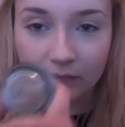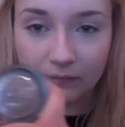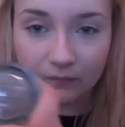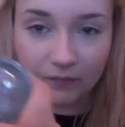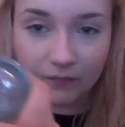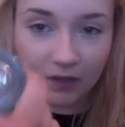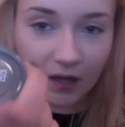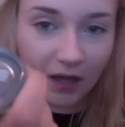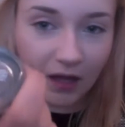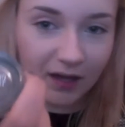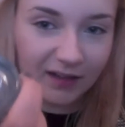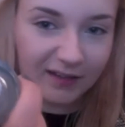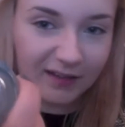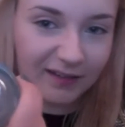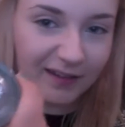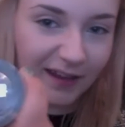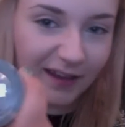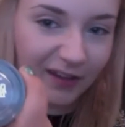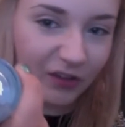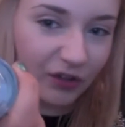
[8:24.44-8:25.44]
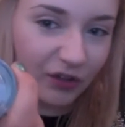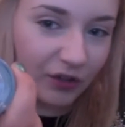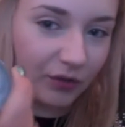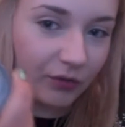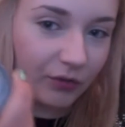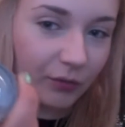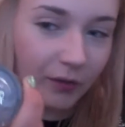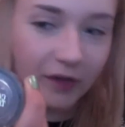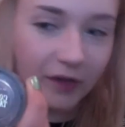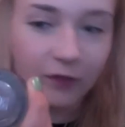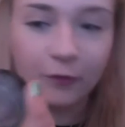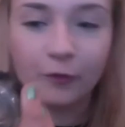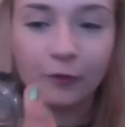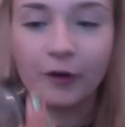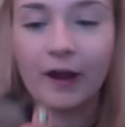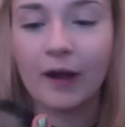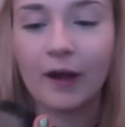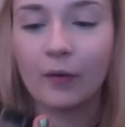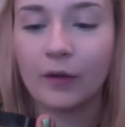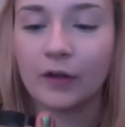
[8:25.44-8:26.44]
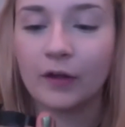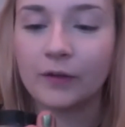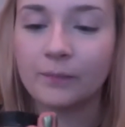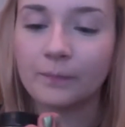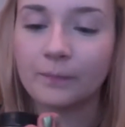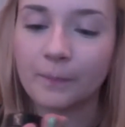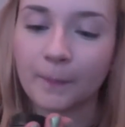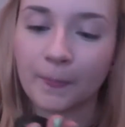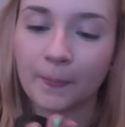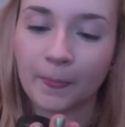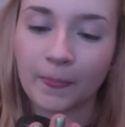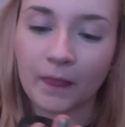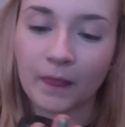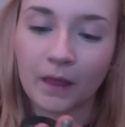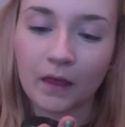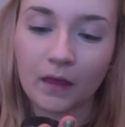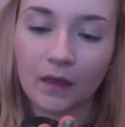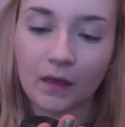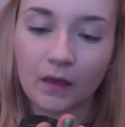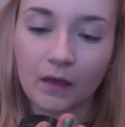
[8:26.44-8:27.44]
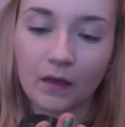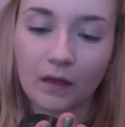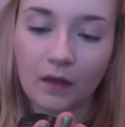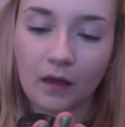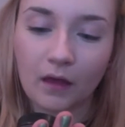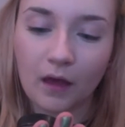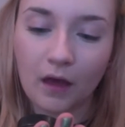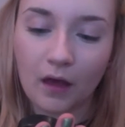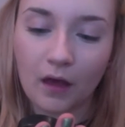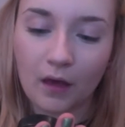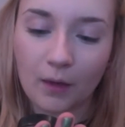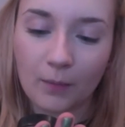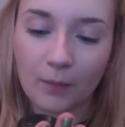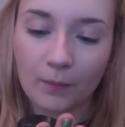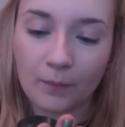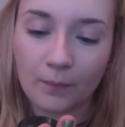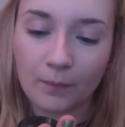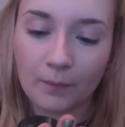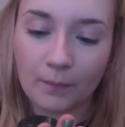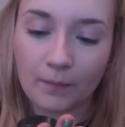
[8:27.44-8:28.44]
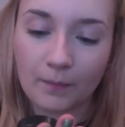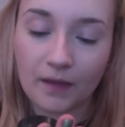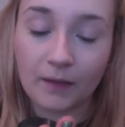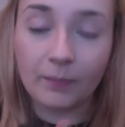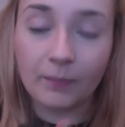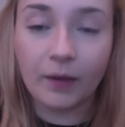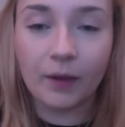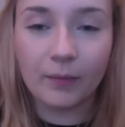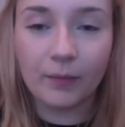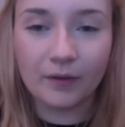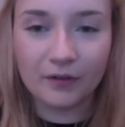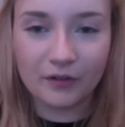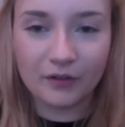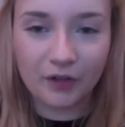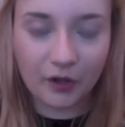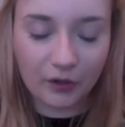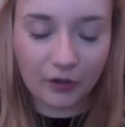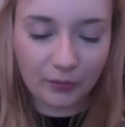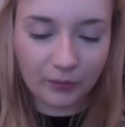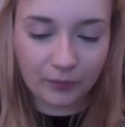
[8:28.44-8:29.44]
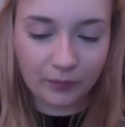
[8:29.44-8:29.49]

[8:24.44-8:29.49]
Colour Tattoo 24 Hour in Permanent Taupe.